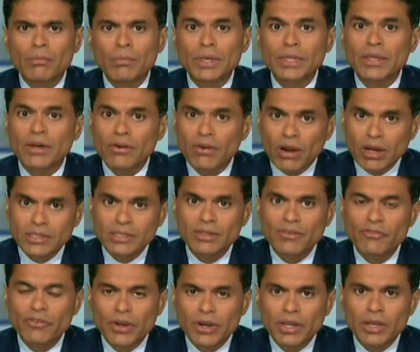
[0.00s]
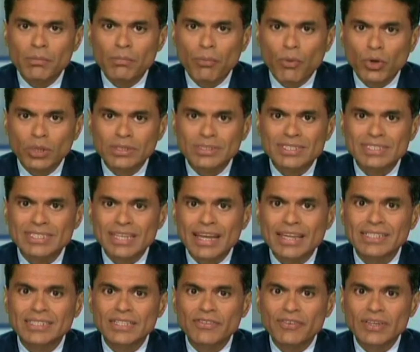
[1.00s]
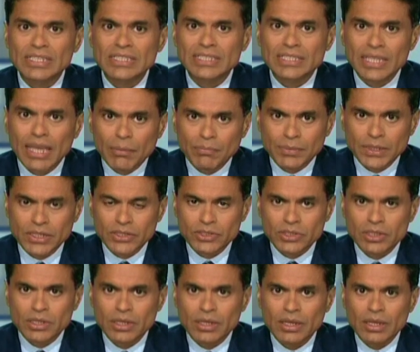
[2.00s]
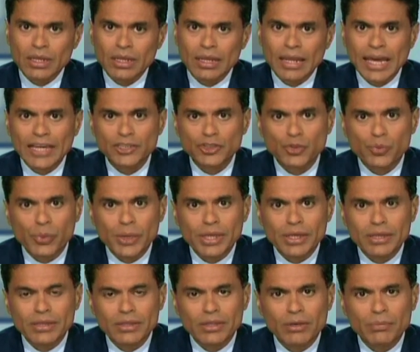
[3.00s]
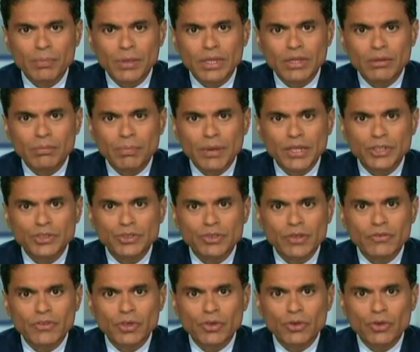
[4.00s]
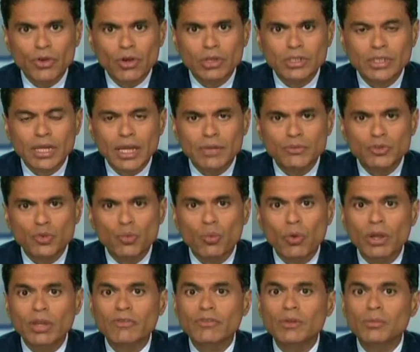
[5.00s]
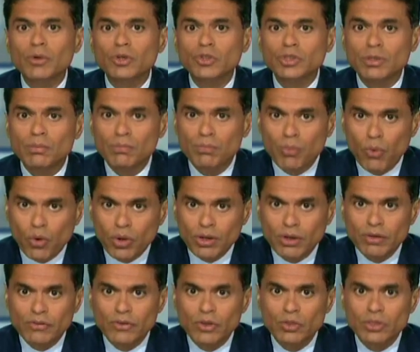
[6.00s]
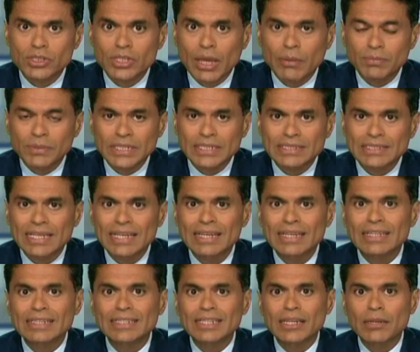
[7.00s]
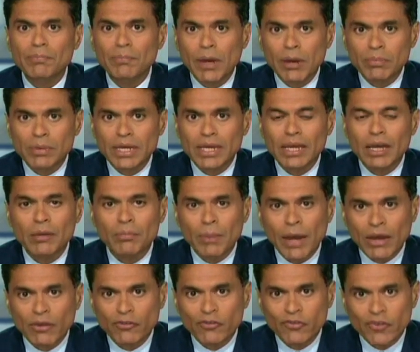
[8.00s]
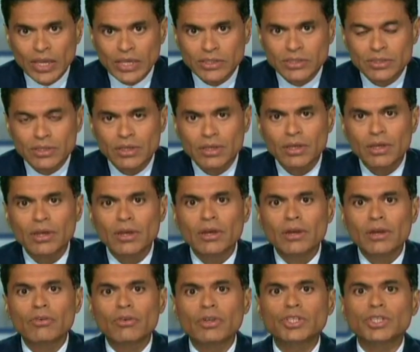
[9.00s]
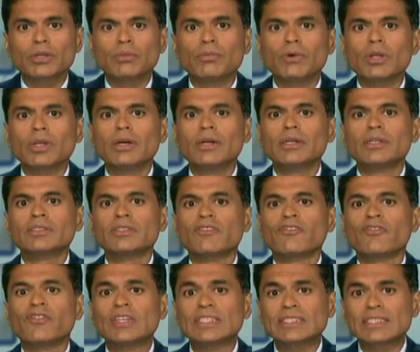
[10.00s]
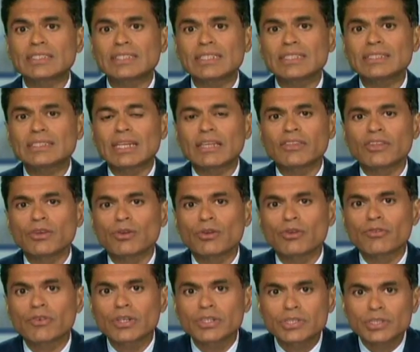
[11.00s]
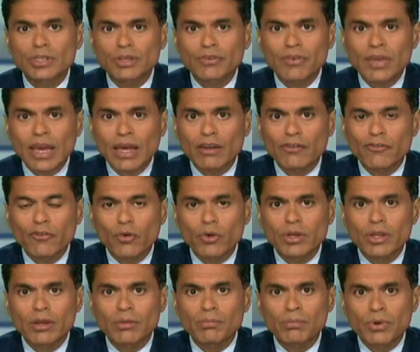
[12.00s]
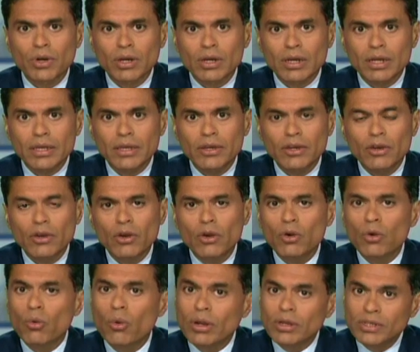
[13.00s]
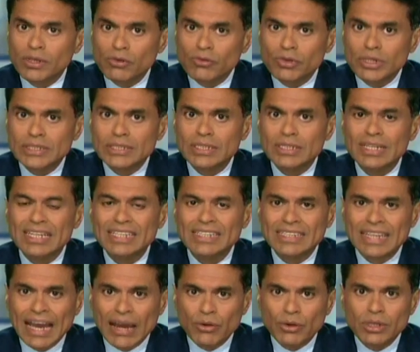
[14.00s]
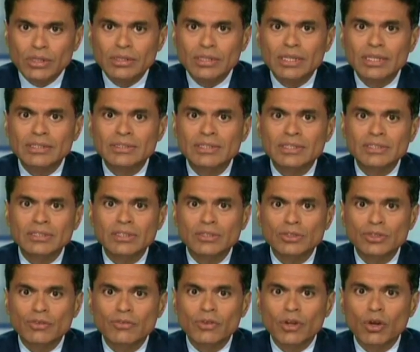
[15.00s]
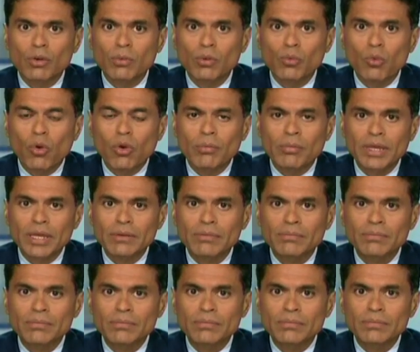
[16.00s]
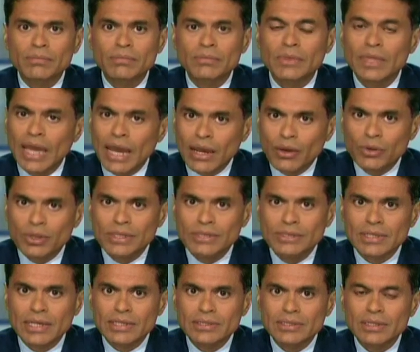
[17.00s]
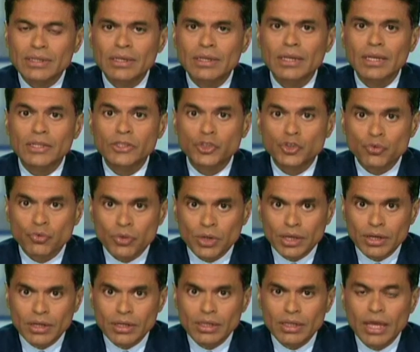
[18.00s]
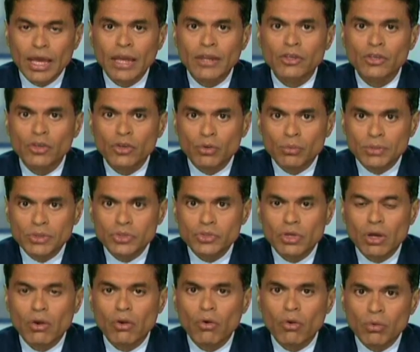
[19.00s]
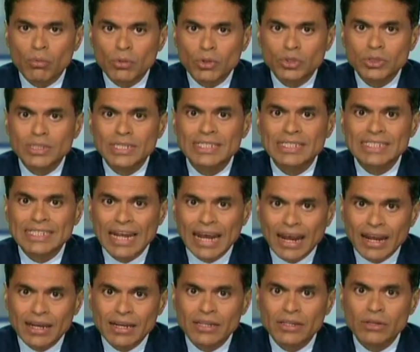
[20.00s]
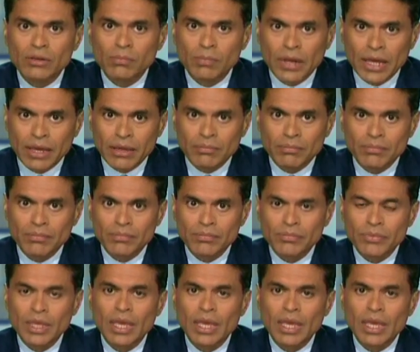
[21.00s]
But there are some very important scientific skeptics. Last week, in the opinion pages of the New York Times, one of the most important of those skeptics did a public about-face. Richard Muller is a physicist at the University of California at Berkeley who until recently doubted the existence of global warming. Now, he says, it's real and humans are almost entirely to blame.